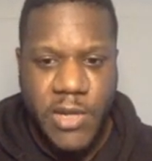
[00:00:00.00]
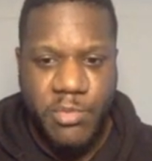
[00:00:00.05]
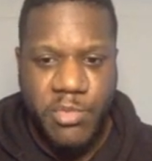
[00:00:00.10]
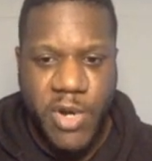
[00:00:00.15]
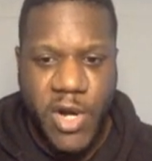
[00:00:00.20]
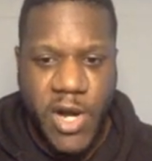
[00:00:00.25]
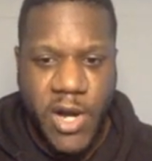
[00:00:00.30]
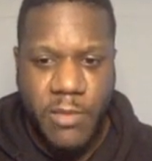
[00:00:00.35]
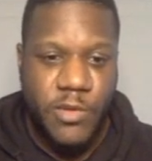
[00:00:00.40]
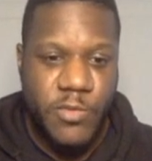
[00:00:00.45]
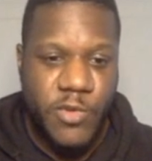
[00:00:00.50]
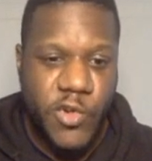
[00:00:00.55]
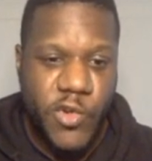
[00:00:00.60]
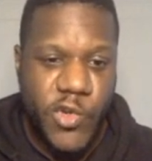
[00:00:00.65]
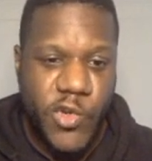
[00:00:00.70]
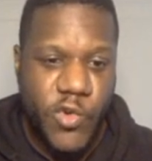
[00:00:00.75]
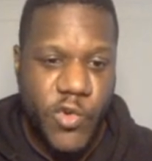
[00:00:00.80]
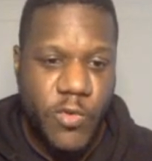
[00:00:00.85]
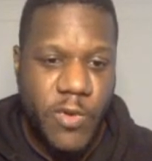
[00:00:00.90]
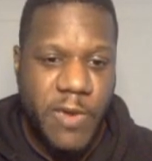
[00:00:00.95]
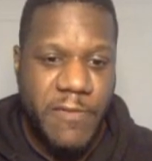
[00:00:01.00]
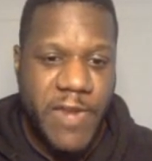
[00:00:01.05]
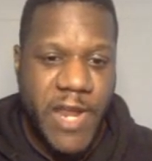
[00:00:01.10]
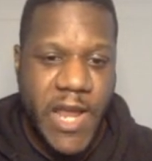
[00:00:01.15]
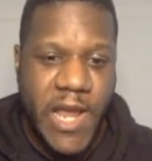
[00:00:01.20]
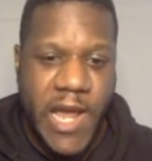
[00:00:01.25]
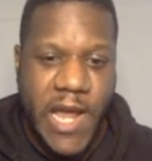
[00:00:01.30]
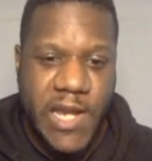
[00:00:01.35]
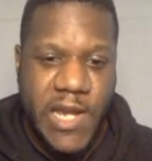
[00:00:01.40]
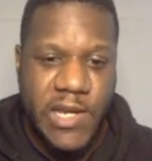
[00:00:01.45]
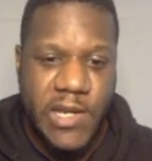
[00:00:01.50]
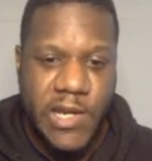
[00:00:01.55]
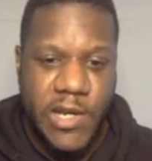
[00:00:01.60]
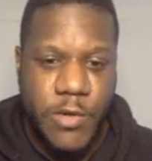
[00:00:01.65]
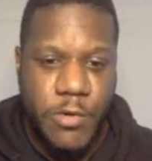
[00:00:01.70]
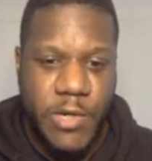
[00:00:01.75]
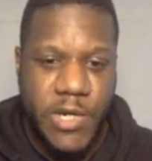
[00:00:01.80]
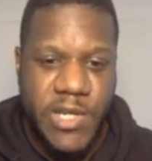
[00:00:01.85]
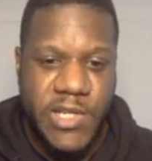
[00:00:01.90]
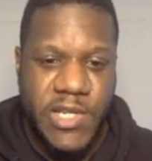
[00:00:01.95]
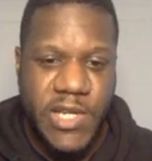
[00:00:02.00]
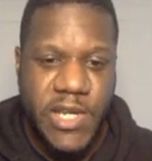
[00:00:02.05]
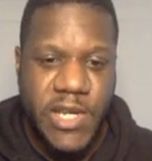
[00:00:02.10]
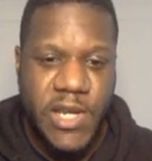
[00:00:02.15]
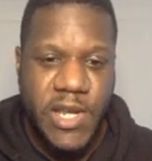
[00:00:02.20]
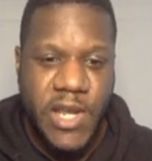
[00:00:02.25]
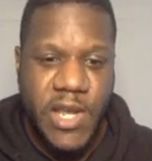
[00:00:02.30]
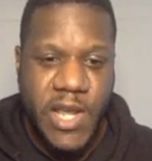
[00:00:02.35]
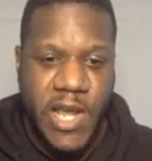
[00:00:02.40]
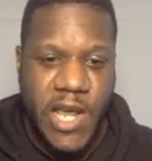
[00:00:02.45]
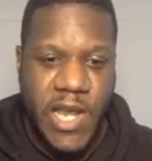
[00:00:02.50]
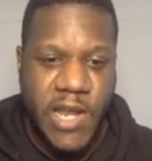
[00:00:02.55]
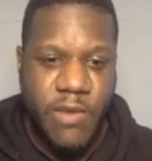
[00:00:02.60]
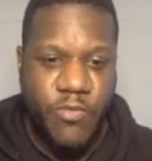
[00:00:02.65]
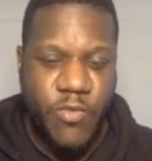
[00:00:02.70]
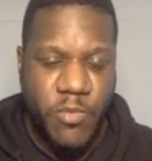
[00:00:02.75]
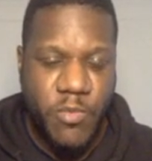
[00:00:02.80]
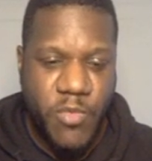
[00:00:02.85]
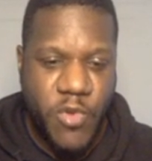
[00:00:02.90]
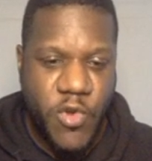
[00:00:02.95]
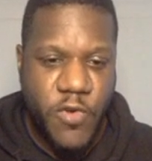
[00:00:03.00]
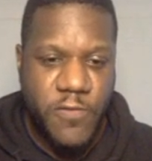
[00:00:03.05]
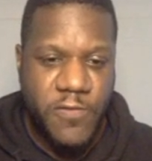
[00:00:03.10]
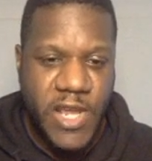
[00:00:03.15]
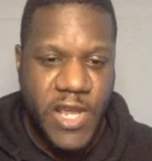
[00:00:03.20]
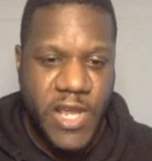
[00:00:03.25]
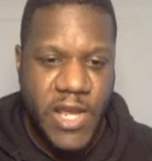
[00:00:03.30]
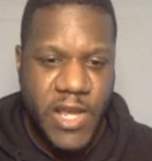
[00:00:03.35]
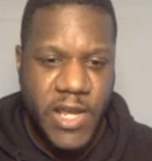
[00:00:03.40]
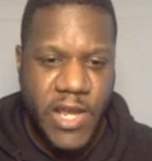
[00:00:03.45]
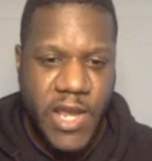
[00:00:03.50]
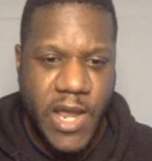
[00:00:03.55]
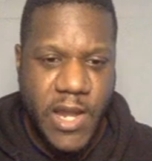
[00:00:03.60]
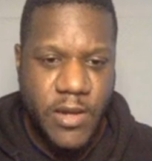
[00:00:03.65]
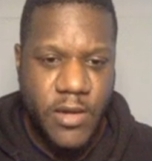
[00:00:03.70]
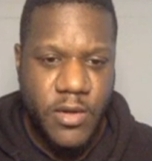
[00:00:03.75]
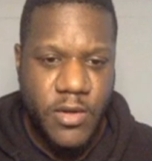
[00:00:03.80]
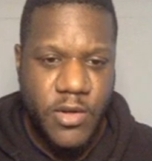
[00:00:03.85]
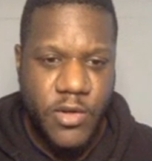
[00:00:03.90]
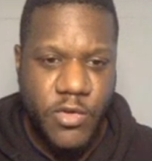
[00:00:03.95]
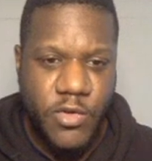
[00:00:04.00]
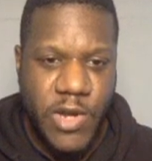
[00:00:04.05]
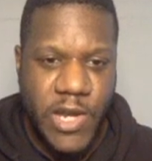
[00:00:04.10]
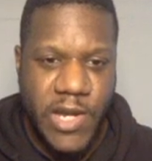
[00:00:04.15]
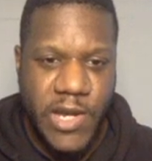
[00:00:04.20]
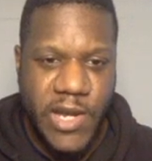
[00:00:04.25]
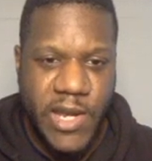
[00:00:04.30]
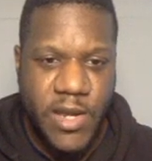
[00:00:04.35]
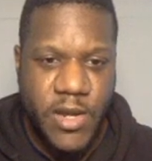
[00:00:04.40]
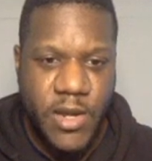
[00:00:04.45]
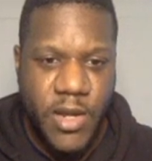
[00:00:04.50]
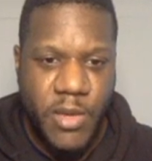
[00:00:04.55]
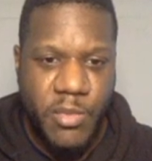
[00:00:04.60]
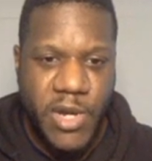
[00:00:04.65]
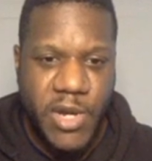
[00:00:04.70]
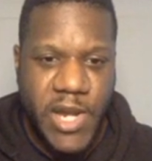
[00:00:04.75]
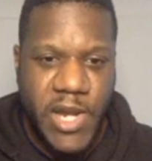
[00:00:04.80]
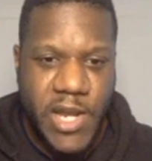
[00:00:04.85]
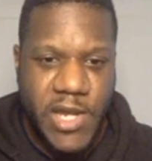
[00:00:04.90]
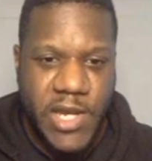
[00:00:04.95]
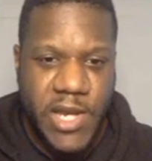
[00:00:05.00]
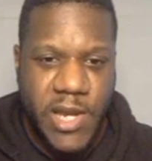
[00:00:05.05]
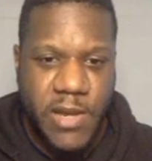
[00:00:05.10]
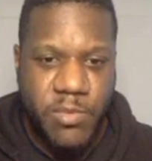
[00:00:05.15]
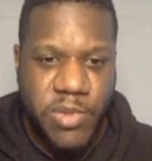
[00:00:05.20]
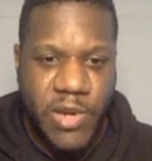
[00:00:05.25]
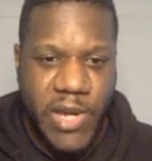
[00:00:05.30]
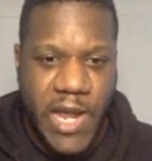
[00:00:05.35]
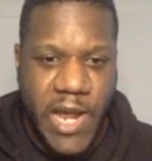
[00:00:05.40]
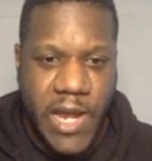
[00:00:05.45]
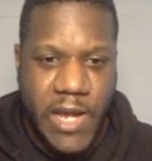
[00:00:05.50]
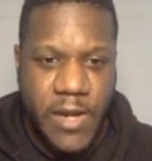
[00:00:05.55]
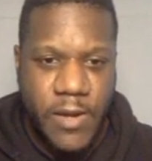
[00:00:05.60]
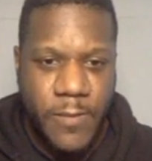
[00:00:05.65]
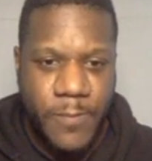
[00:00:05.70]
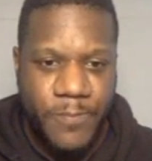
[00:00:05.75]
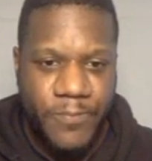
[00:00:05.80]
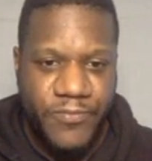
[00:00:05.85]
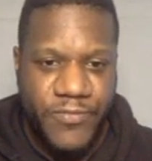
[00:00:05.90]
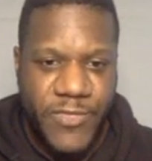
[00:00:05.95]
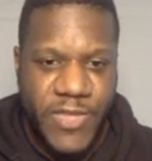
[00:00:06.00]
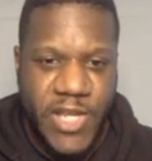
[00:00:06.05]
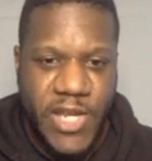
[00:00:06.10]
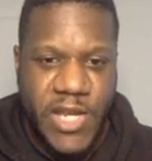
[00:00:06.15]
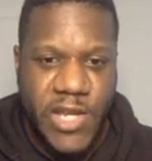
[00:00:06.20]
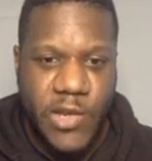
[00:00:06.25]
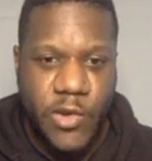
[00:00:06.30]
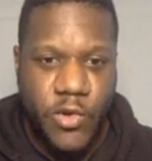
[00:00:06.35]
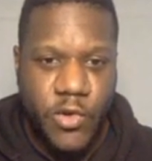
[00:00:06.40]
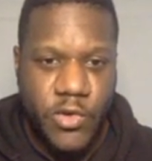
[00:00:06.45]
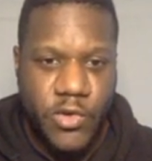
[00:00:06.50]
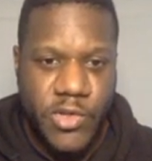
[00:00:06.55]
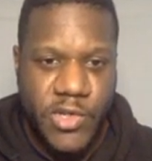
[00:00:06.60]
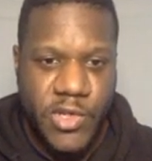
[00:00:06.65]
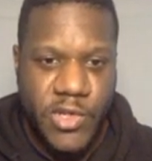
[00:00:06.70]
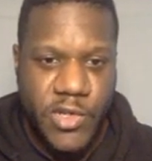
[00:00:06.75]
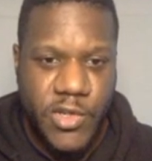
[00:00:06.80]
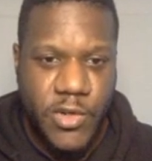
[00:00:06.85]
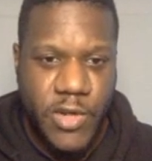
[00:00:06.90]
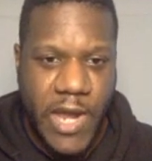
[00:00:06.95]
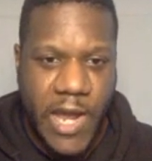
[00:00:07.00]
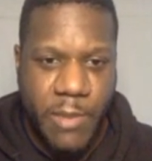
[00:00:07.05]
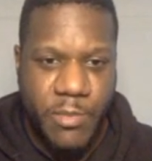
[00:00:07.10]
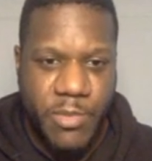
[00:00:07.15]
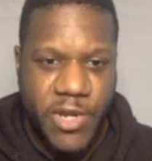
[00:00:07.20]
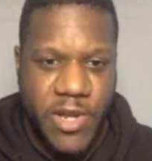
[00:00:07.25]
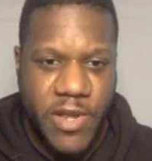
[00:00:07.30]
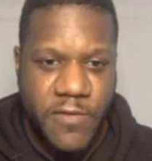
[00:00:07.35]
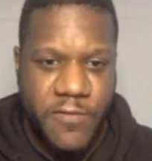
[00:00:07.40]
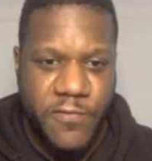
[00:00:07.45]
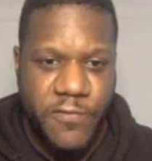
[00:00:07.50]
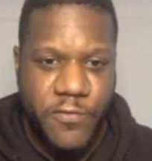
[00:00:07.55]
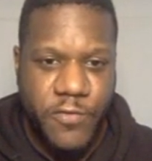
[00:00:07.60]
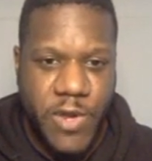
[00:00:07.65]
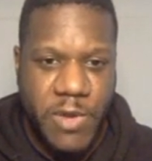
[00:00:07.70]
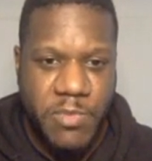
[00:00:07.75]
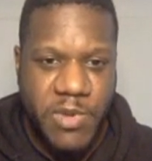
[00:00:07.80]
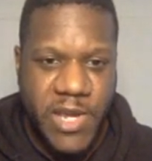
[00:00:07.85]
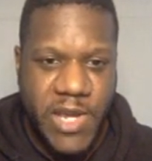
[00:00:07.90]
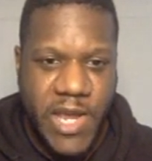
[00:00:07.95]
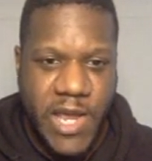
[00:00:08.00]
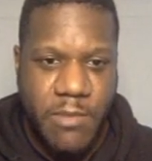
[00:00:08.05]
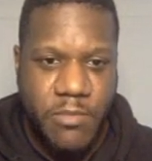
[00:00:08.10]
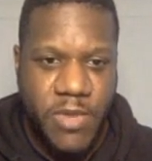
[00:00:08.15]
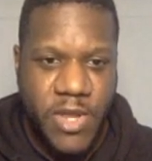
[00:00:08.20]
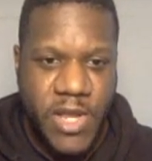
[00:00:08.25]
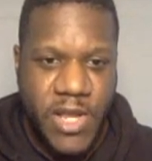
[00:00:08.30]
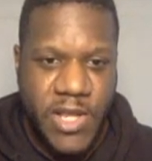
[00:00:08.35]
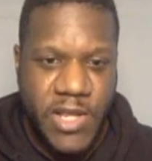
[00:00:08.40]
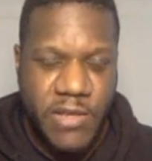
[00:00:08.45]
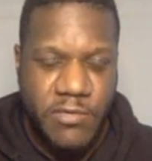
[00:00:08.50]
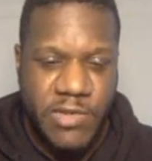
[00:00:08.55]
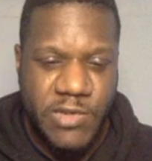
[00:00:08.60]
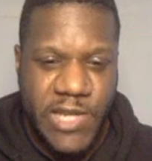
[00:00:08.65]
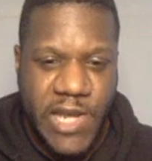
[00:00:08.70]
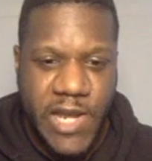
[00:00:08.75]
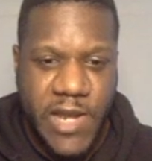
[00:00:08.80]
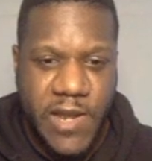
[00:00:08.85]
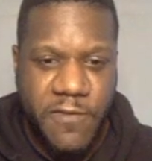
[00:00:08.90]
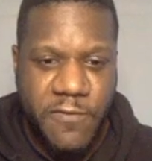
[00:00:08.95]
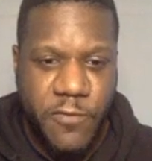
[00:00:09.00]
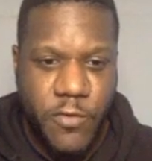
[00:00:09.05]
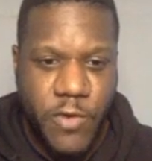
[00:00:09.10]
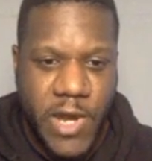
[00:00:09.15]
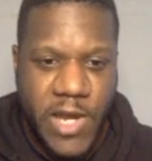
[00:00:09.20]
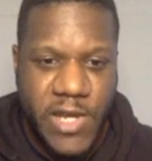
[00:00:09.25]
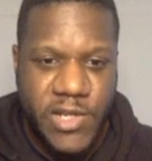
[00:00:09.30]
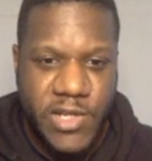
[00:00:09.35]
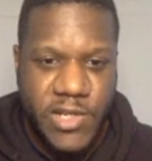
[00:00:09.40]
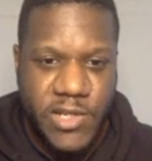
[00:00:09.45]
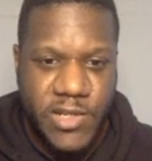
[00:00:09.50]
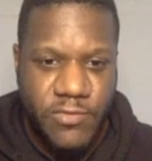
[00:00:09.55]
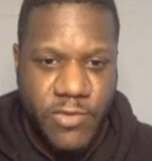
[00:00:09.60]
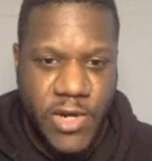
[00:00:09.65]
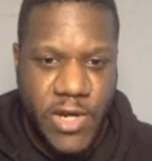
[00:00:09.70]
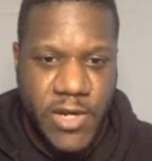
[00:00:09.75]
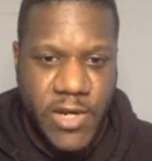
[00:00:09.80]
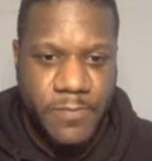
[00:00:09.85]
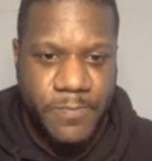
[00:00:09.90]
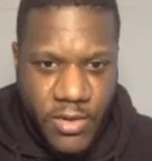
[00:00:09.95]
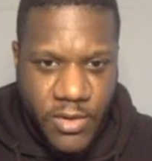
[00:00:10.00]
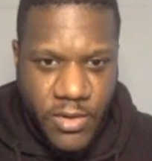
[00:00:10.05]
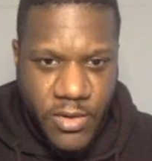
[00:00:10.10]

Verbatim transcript: but I'm not sure whether they added liquidity and then removed it again quickly. But they did plan the launch to happen at three p m They were saying it for ages, right?